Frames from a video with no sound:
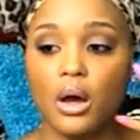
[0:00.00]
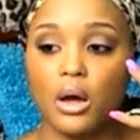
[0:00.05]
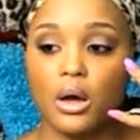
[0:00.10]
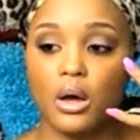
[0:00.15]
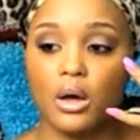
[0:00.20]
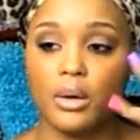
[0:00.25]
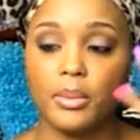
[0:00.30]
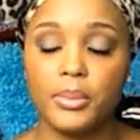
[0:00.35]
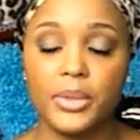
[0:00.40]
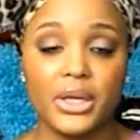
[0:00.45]

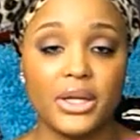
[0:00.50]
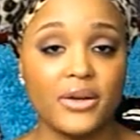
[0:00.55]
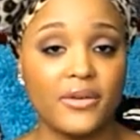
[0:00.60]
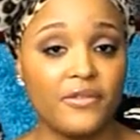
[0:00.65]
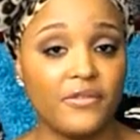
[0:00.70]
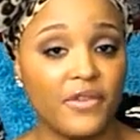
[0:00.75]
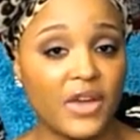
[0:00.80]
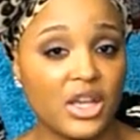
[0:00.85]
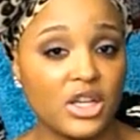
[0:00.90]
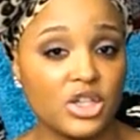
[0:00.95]
uh, be it a
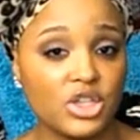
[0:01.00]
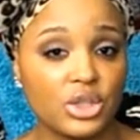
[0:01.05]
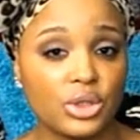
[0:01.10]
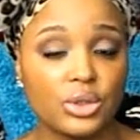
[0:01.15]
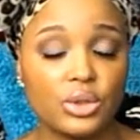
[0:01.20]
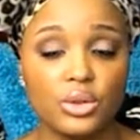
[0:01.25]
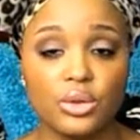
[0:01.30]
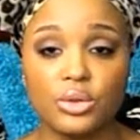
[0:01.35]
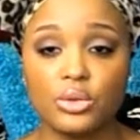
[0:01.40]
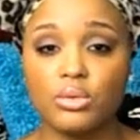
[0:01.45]

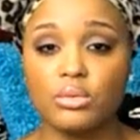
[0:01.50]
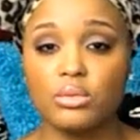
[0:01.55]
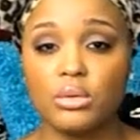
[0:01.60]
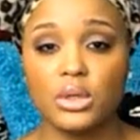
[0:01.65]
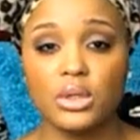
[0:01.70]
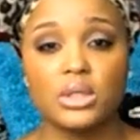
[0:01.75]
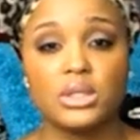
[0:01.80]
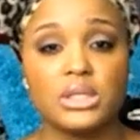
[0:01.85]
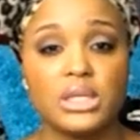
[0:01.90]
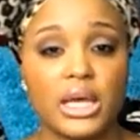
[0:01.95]
facial
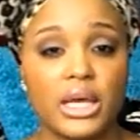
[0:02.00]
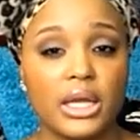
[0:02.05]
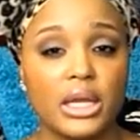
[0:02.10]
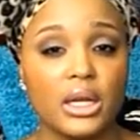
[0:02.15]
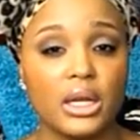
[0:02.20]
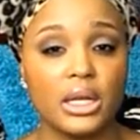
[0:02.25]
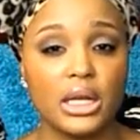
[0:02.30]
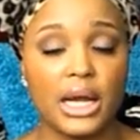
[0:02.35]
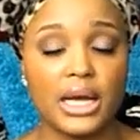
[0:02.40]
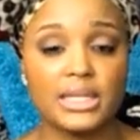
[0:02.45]

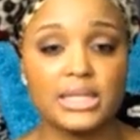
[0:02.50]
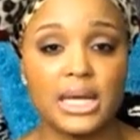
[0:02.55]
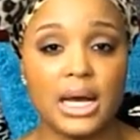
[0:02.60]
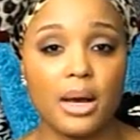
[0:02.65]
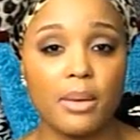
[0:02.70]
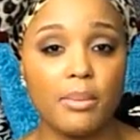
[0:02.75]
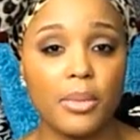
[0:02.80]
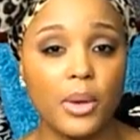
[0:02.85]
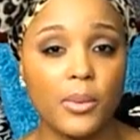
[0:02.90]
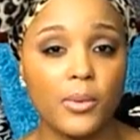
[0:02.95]
taking a nice
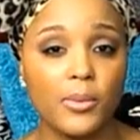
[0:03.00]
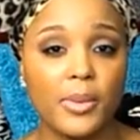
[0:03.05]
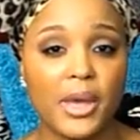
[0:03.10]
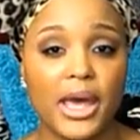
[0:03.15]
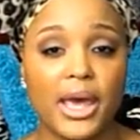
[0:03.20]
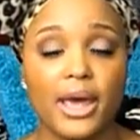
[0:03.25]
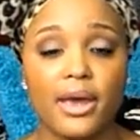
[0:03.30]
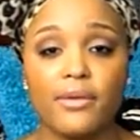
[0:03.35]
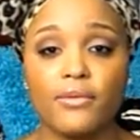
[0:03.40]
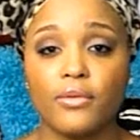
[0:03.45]
hot bubble
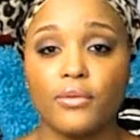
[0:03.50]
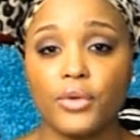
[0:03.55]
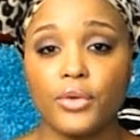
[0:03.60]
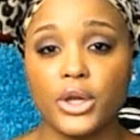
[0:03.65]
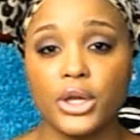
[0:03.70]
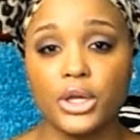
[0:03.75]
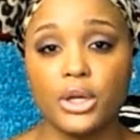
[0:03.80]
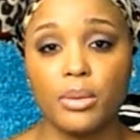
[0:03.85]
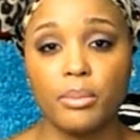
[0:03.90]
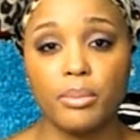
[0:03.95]
bath
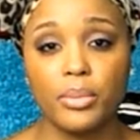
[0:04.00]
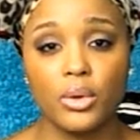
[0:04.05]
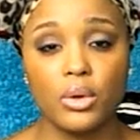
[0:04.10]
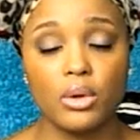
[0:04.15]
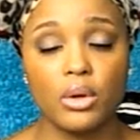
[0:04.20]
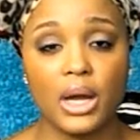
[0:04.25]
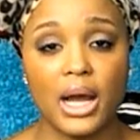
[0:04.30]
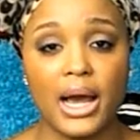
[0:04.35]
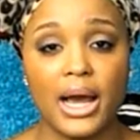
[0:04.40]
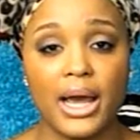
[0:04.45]
reading a
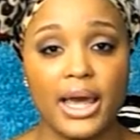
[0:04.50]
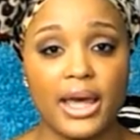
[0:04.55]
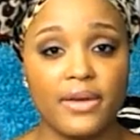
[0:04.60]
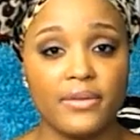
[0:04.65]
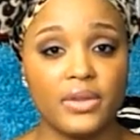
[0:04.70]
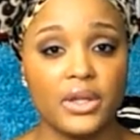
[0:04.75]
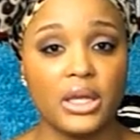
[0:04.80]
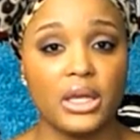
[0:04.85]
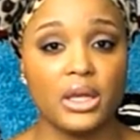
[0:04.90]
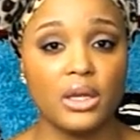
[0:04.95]
book i
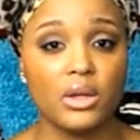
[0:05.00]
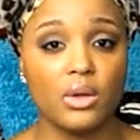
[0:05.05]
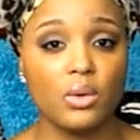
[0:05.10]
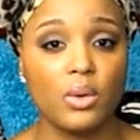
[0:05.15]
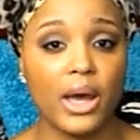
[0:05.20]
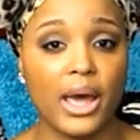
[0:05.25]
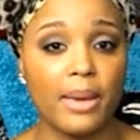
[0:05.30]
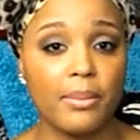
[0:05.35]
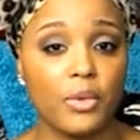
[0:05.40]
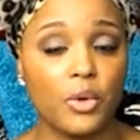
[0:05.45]
have the
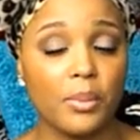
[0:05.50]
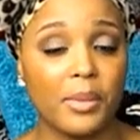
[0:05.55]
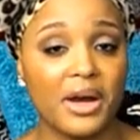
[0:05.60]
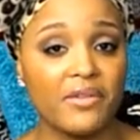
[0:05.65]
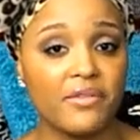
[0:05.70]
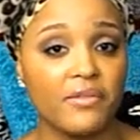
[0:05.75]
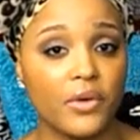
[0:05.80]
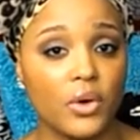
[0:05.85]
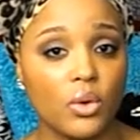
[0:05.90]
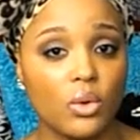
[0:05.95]
kindle app on
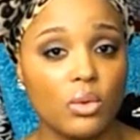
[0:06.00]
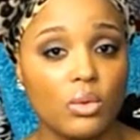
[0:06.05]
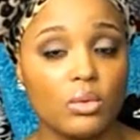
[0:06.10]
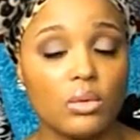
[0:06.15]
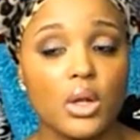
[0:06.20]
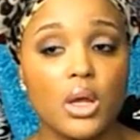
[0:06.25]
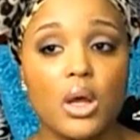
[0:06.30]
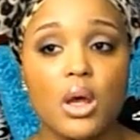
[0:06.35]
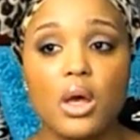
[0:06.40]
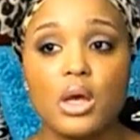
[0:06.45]
my
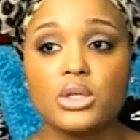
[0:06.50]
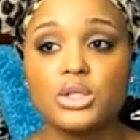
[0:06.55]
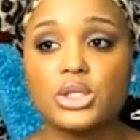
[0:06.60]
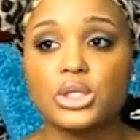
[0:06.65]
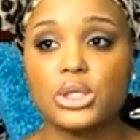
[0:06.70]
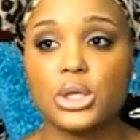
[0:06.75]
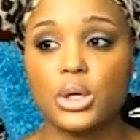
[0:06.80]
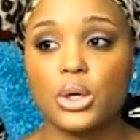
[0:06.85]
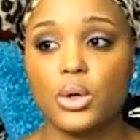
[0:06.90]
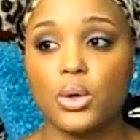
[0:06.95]
phone
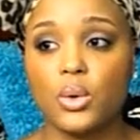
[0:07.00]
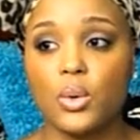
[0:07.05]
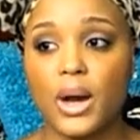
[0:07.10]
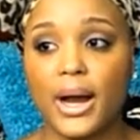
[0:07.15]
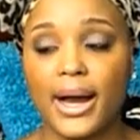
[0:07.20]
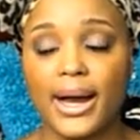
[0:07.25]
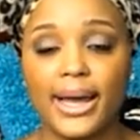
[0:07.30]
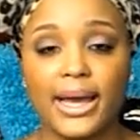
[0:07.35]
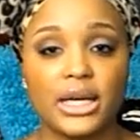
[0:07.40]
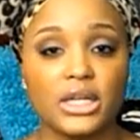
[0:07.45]
so
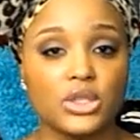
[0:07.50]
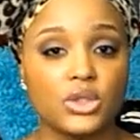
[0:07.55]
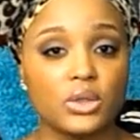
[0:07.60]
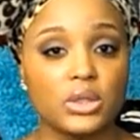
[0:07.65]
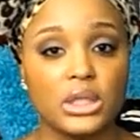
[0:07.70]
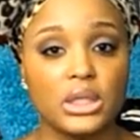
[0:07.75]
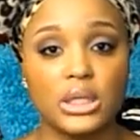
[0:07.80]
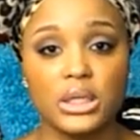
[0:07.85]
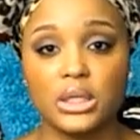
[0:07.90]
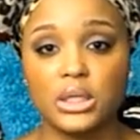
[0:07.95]
I
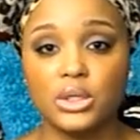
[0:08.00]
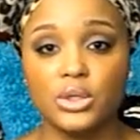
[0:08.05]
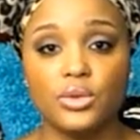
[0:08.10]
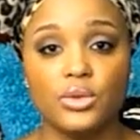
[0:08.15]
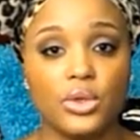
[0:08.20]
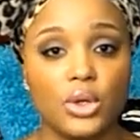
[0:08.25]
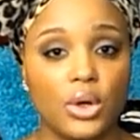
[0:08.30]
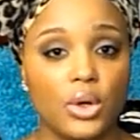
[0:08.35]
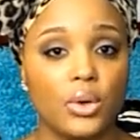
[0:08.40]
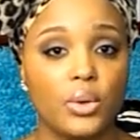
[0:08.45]
actually,
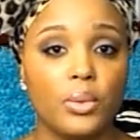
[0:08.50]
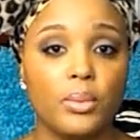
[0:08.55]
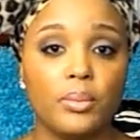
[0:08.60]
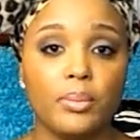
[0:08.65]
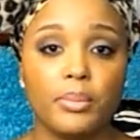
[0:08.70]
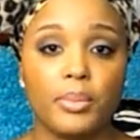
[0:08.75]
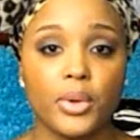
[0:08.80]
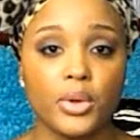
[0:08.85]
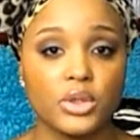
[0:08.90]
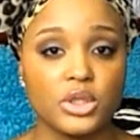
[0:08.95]
you know,
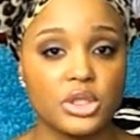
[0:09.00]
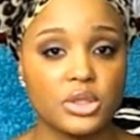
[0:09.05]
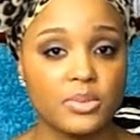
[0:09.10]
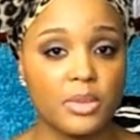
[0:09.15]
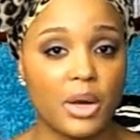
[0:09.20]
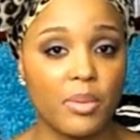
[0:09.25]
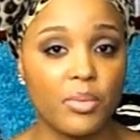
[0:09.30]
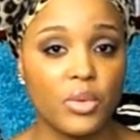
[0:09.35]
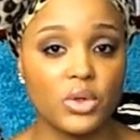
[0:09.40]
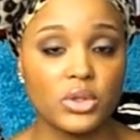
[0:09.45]
purchase
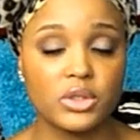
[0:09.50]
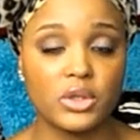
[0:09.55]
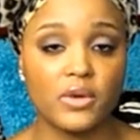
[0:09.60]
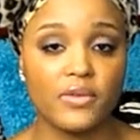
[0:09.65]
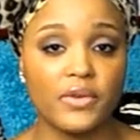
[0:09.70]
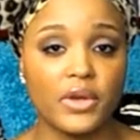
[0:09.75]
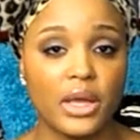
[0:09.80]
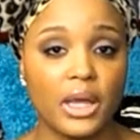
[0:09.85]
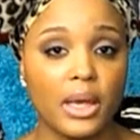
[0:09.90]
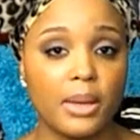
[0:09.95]
my books
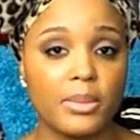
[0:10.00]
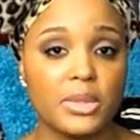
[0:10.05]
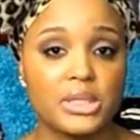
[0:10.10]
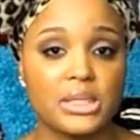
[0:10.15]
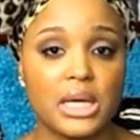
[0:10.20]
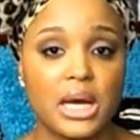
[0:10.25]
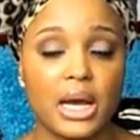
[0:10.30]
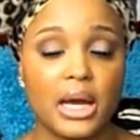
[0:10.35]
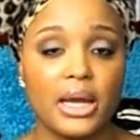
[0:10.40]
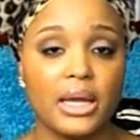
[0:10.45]
off of
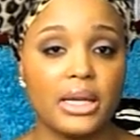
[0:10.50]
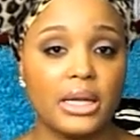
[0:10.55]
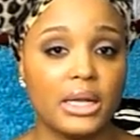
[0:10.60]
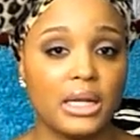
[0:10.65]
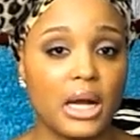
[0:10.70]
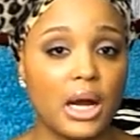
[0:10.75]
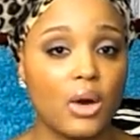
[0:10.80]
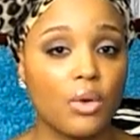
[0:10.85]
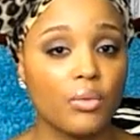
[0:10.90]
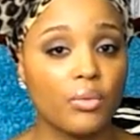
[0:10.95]
Amazon
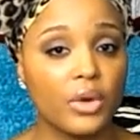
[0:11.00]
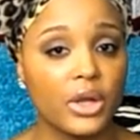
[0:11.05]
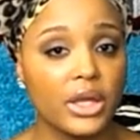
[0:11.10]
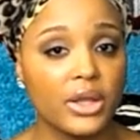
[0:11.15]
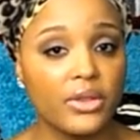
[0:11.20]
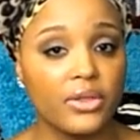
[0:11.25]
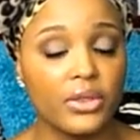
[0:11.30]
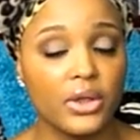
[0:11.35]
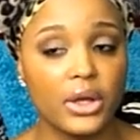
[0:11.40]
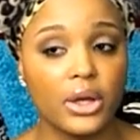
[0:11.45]
and I'll
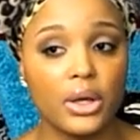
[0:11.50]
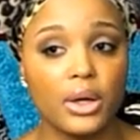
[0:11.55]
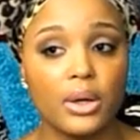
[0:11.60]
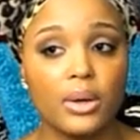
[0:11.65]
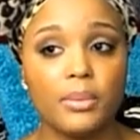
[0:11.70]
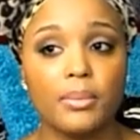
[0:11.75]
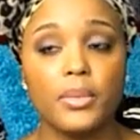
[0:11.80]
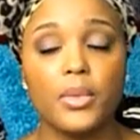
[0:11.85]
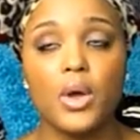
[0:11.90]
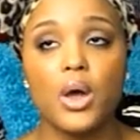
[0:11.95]
read
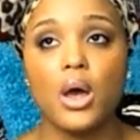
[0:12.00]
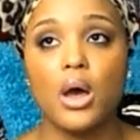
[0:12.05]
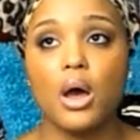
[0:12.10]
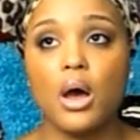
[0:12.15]
them.